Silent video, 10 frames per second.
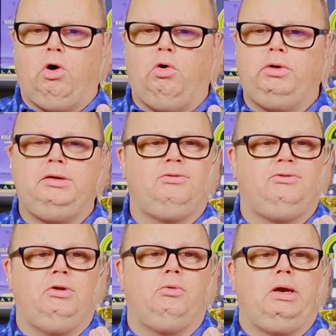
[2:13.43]
only
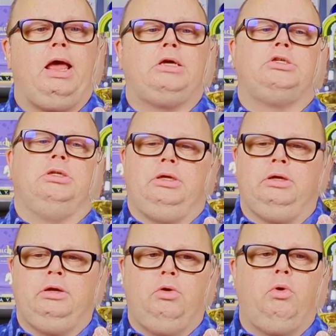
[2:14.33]
distillery actually,
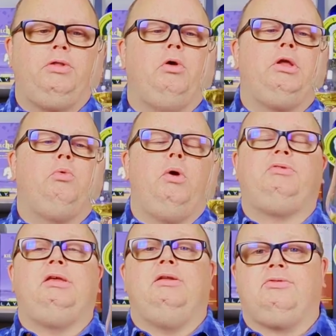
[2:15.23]
well, the only
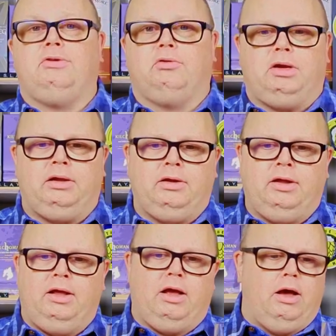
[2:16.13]
whiskey distillery
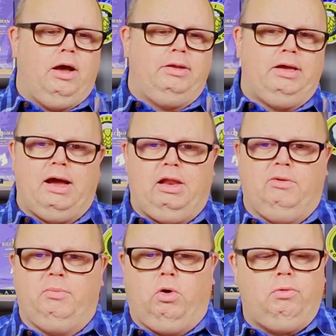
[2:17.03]
on the Isle
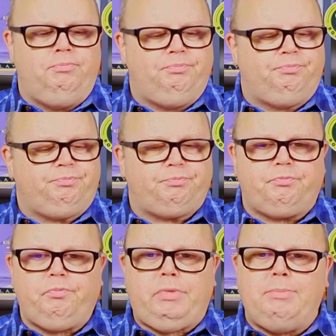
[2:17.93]
of Mull.
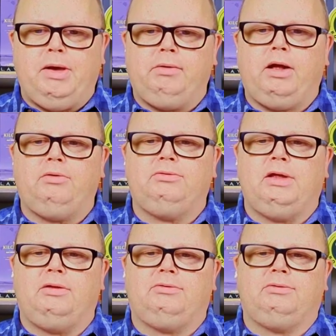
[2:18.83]
Been around
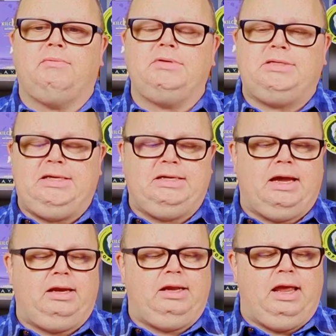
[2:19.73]
since
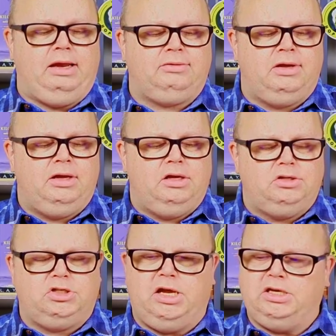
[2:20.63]
1798.
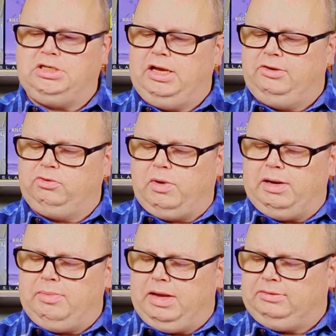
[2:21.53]
It's changed hands
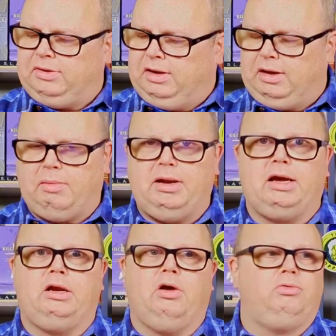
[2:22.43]
quite a bit. I'm
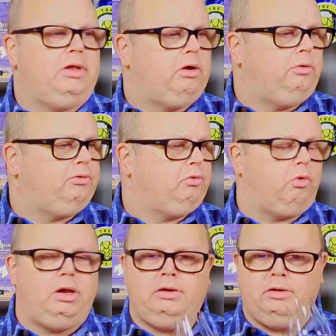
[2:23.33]
not going to go through that whole
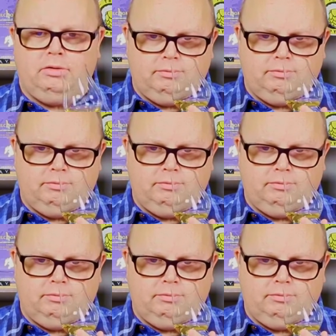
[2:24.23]
story.